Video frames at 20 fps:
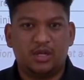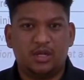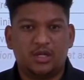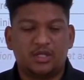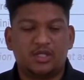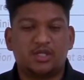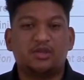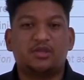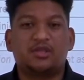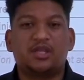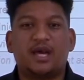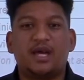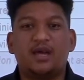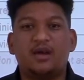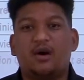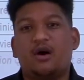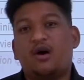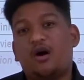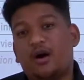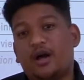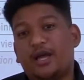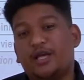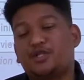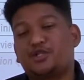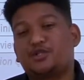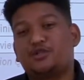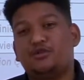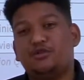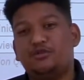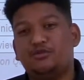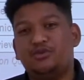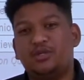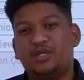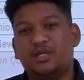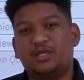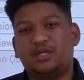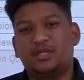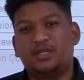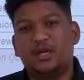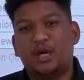So they are
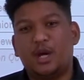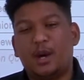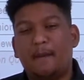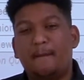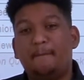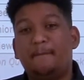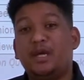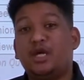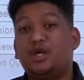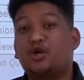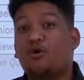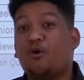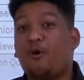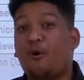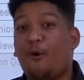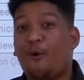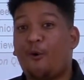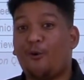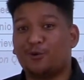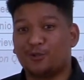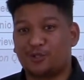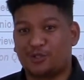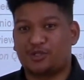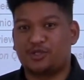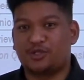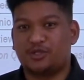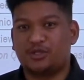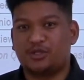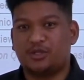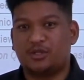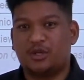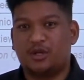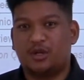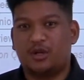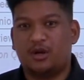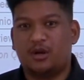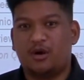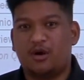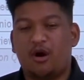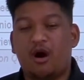excluded because
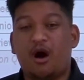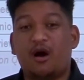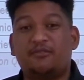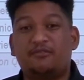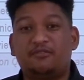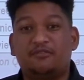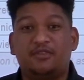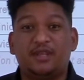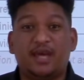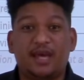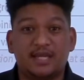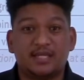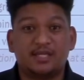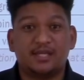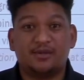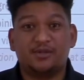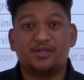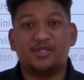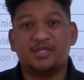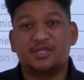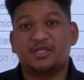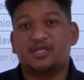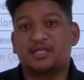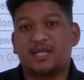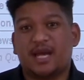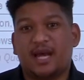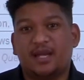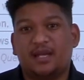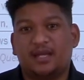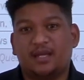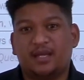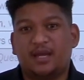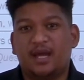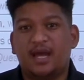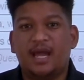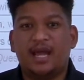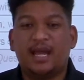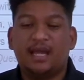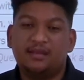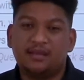of their social standing
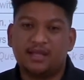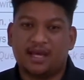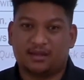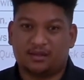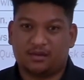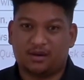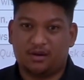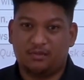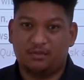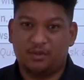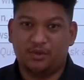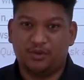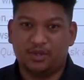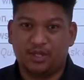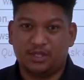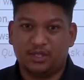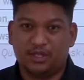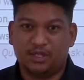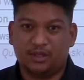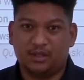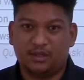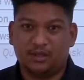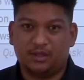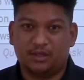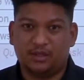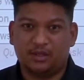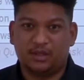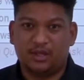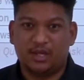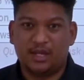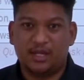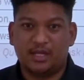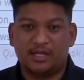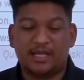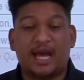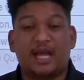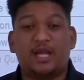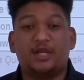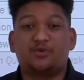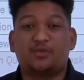in that community.
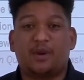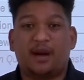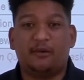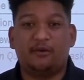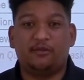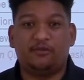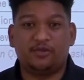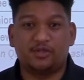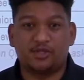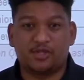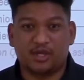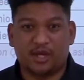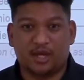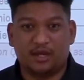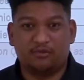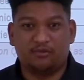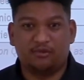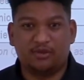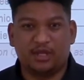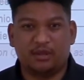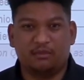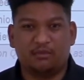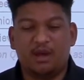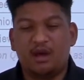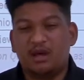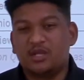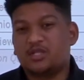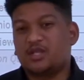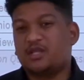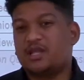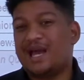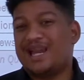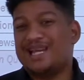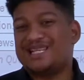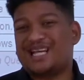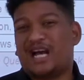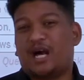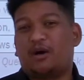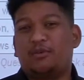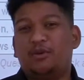That is why we feel sorry for them. So that is
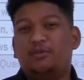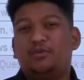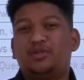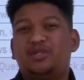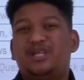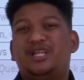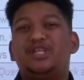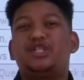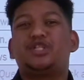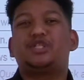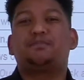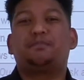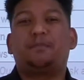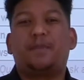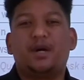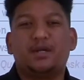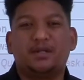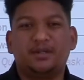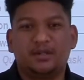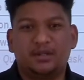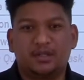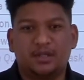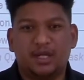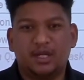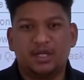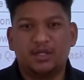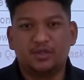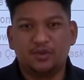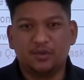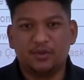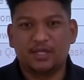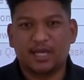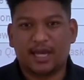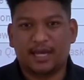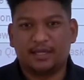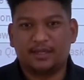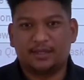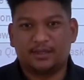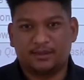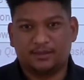how we would respond to
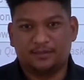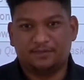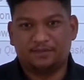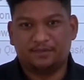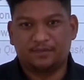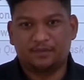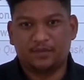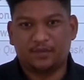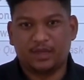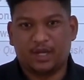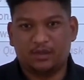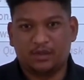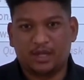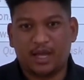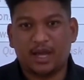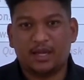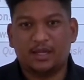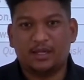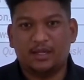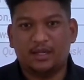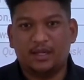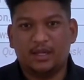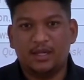that. Okay?